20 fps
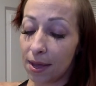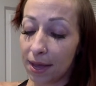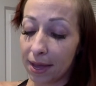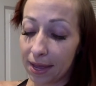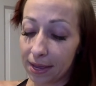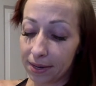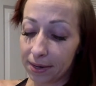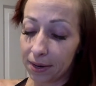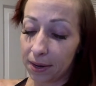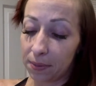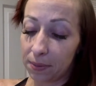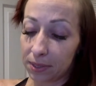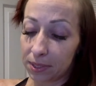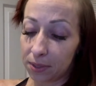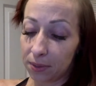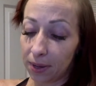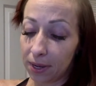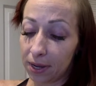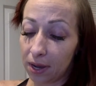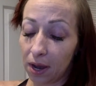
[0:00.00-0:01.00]
And
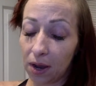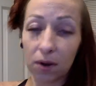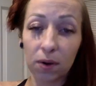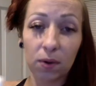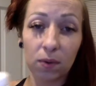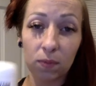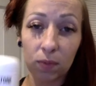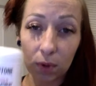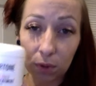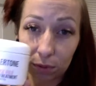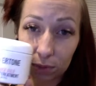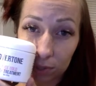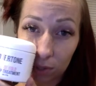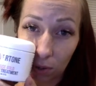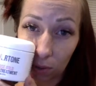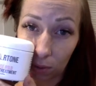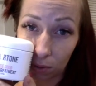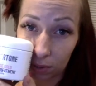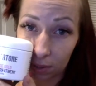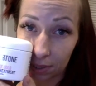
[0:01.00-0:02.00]
so I got rose
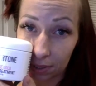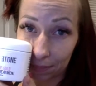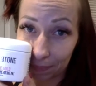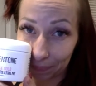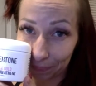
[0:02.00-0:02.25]
gold.